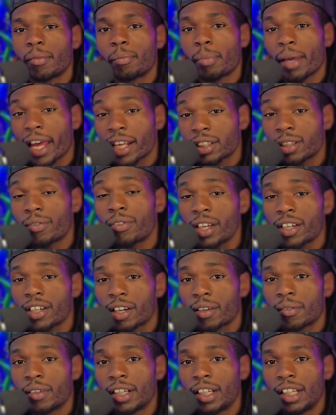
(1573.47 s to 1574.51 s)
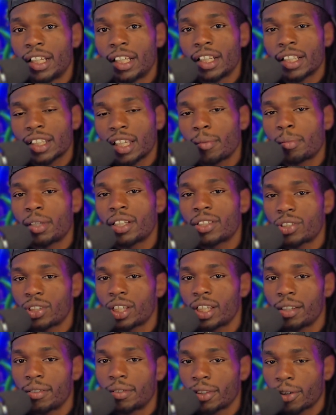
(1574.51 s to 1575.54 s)
Passive income can be
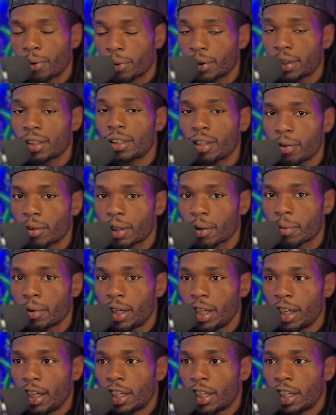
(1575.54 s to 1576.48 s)
achieved on Ethereum.